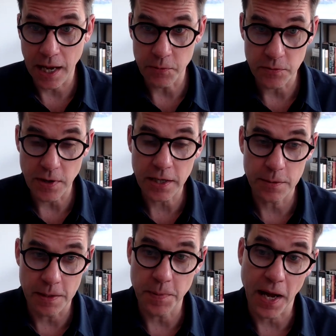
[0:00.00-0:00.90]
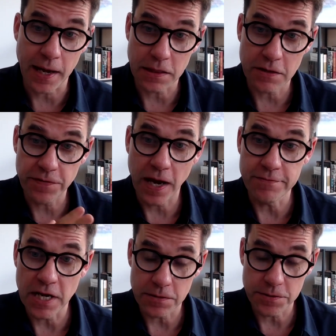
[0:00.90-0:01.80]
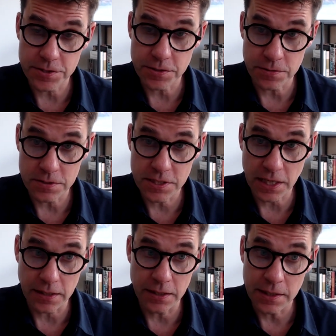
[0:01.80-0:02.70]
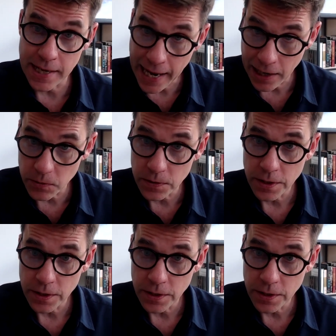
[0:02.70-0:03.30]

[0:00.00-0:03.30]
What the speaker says: I would recommend buying the $5 student ticket now